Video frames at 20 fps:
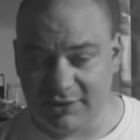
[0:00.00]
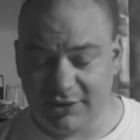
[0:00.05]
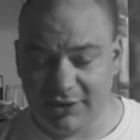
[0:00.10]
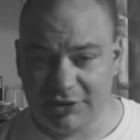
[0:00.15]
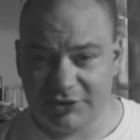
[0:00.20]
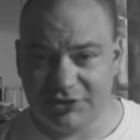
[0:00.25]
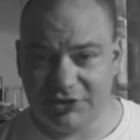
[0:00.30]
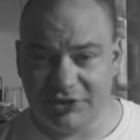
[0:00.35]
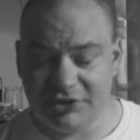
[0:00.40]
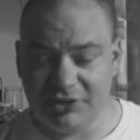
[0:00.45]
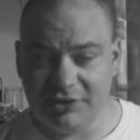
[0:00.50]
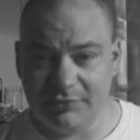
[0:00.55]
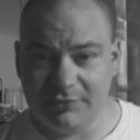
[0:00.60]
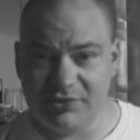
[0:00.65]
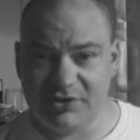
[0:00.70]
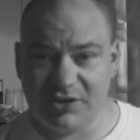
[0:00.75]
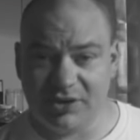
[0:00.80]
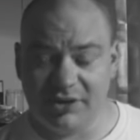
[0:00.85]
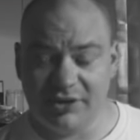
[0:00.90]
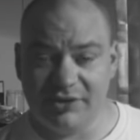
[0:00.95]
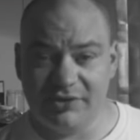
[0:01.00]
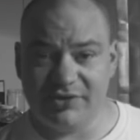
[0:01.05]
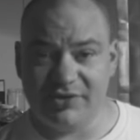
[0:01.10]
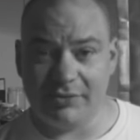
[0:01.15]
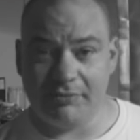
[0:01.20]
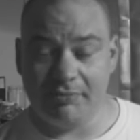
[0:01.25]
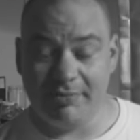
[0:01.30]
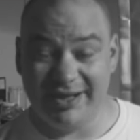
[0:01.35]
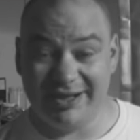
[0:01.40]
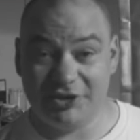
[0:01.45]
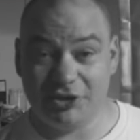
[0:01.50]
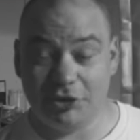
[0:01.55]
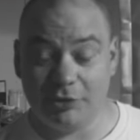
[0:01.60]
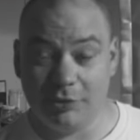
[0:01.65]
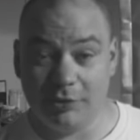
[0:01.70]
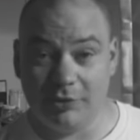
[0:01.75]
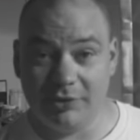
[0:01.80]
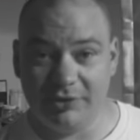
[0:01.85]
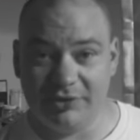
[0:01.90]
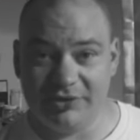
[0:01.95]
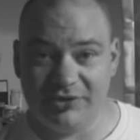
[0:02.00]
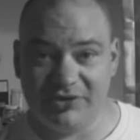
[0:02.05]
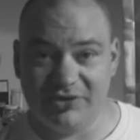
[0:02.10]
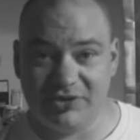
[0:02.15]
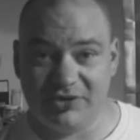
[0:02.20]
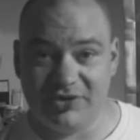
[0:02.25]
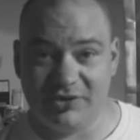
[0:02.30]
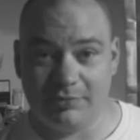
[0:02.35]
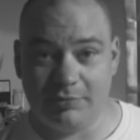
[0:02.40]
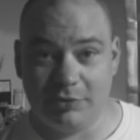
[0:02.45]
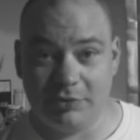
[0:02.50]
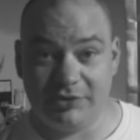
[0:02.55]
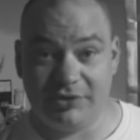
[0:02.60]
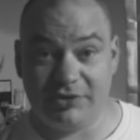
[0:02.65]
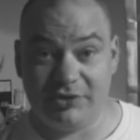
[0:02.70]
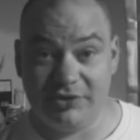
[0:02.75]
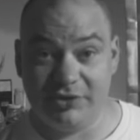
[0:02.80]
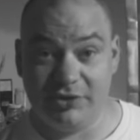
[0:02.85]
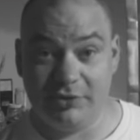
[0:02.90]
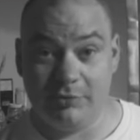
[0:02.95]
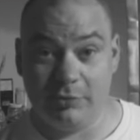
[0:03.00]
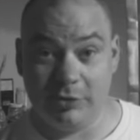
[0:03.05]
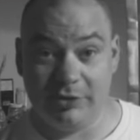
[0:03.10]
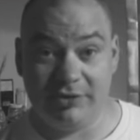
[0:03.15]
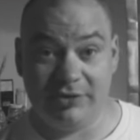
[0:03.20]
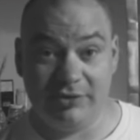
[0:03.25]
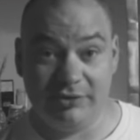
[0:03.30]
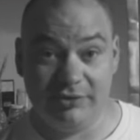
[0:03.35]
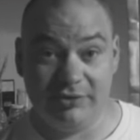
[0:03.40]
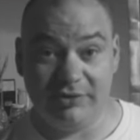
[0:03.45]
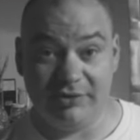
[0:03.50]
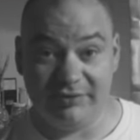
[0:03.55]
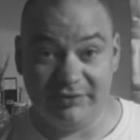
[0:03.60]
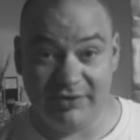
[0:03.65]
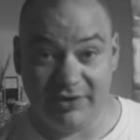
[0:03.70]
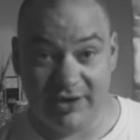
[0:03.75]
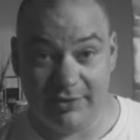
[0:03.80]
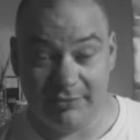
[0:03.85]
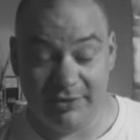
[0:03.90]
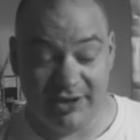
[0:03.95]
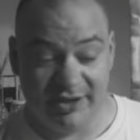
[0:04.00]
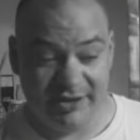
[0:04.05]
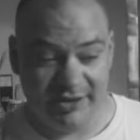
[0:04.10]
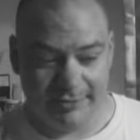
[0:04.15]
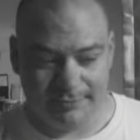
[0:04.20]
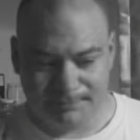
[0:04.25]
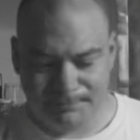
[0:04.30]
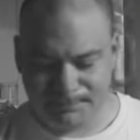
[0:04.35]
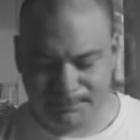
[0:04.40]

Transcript: large tubes start using bench rollers to support the tube while they're doing their flame cutting.